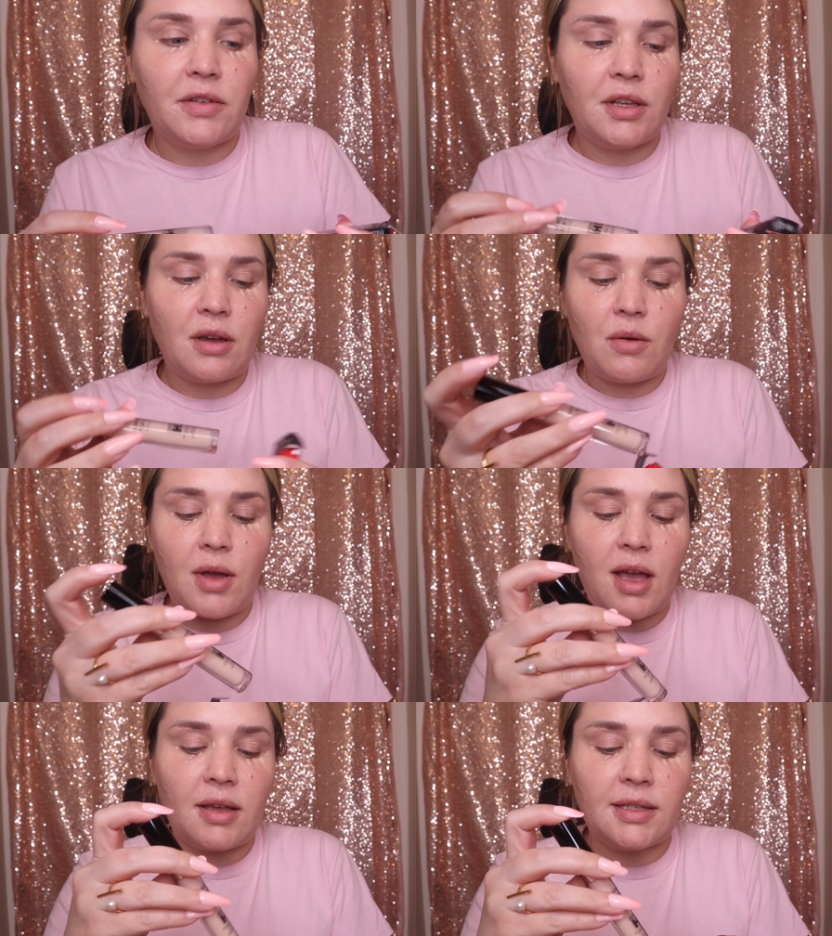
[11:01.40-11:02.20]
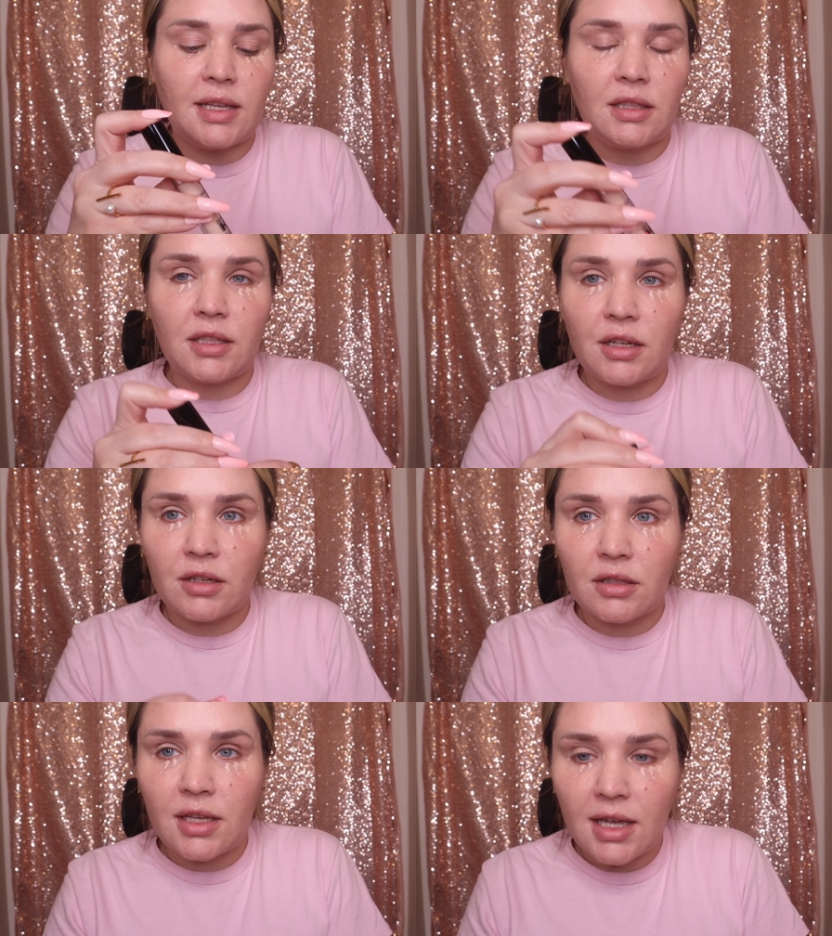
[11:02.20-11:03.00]
video and it
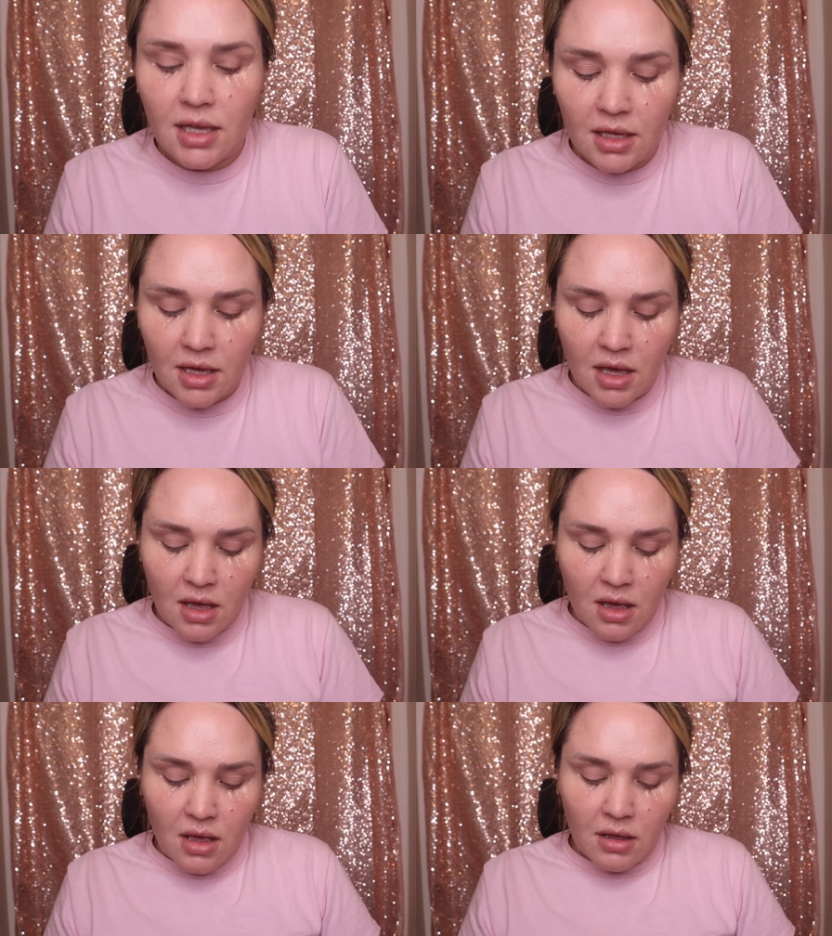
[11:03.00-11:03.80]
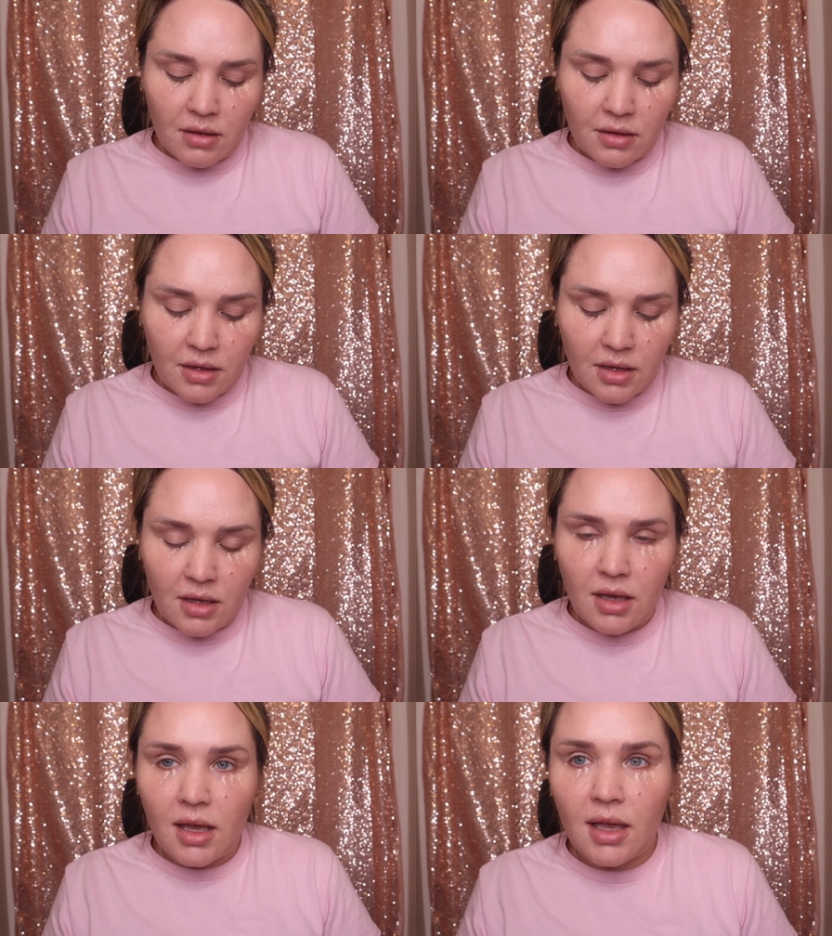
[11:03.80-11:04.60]
literally
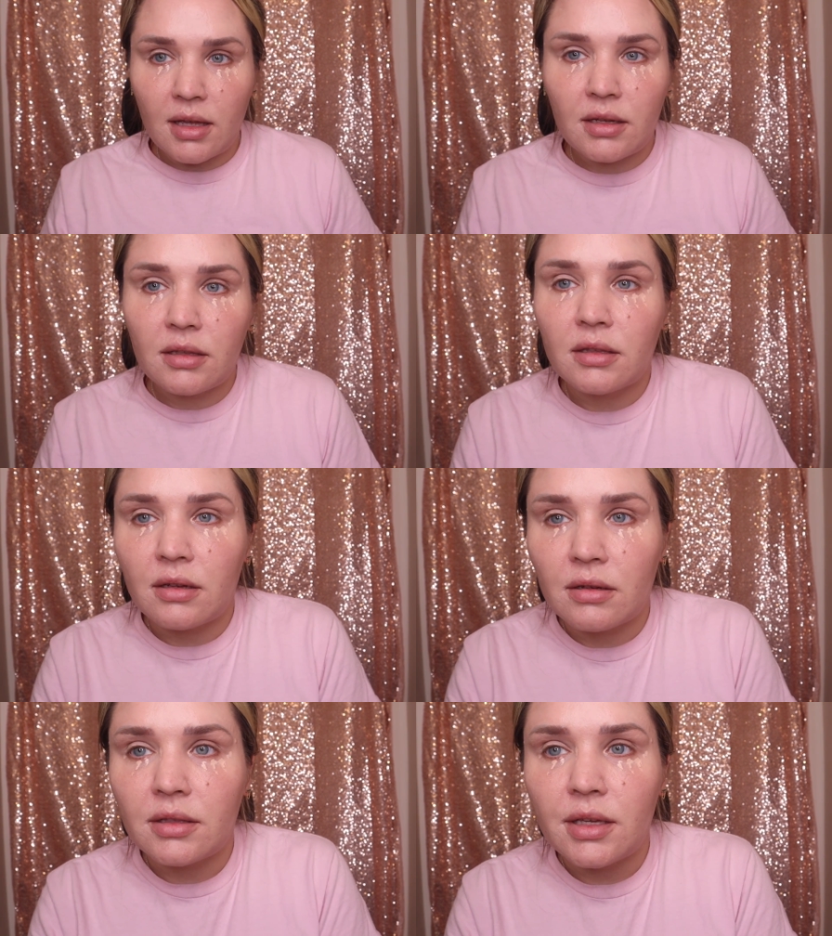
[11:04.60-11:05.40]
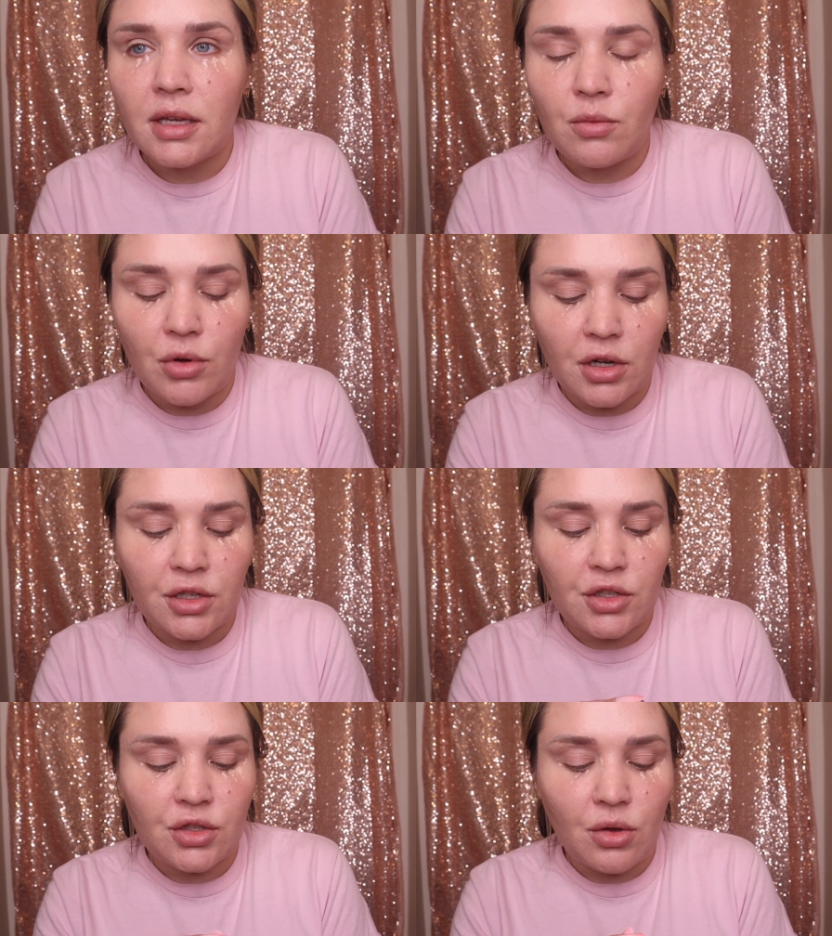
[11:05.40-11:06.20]
and it literally
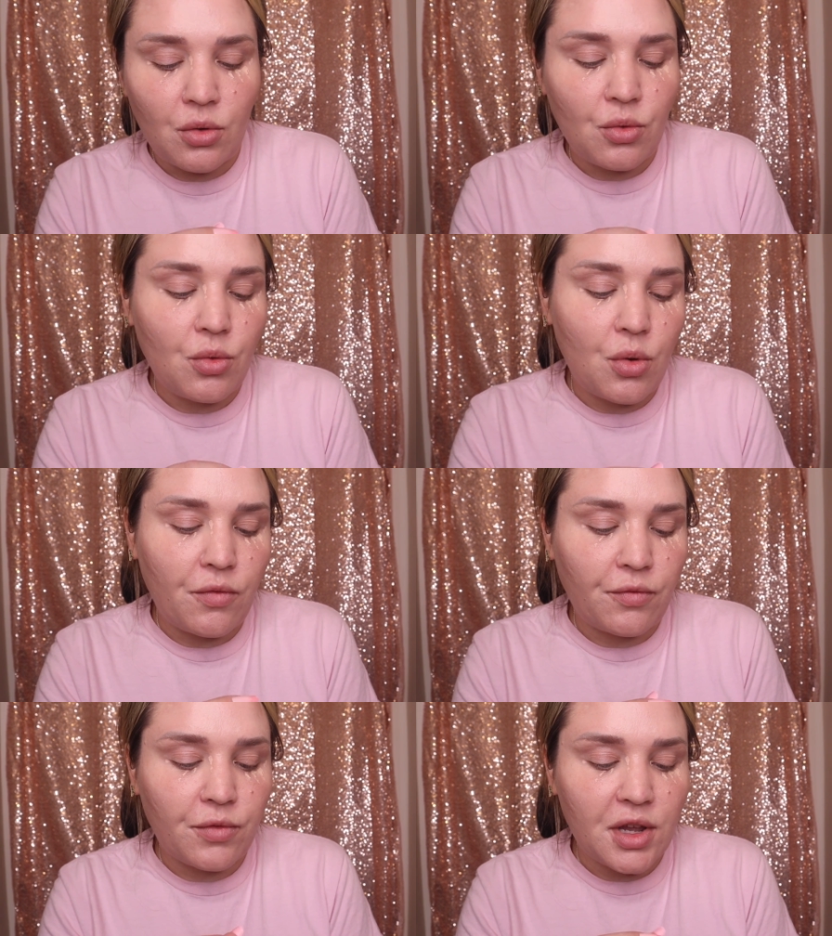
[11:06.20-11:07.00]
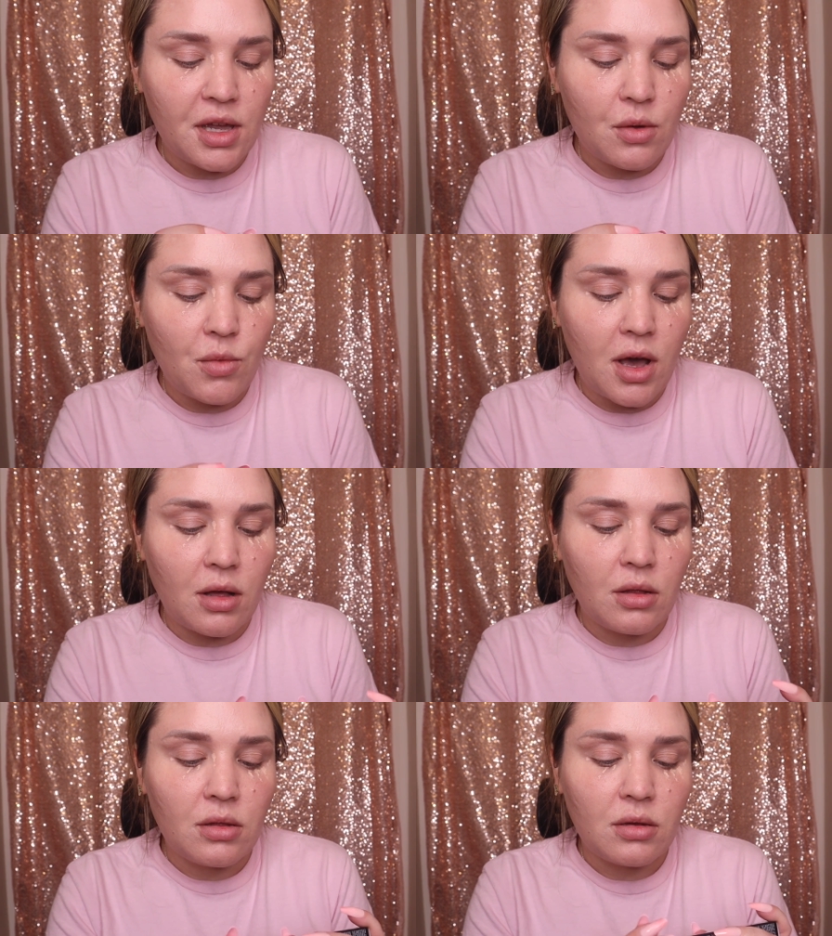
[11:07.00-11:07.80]
worked so freaking
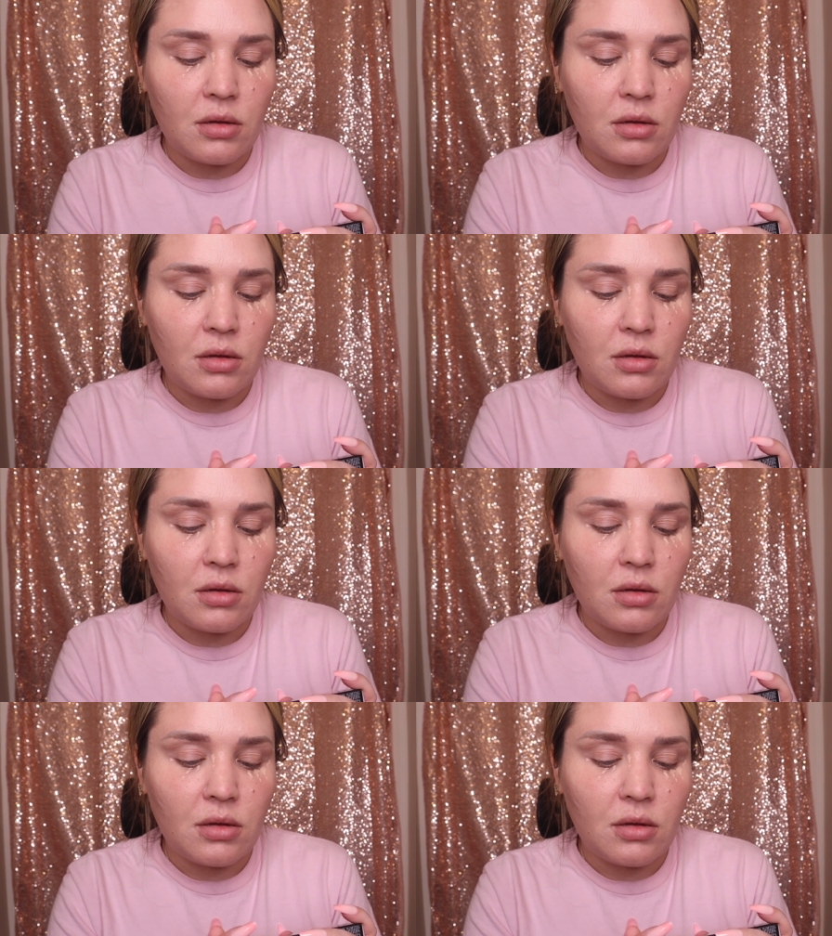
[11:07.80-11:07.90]
well.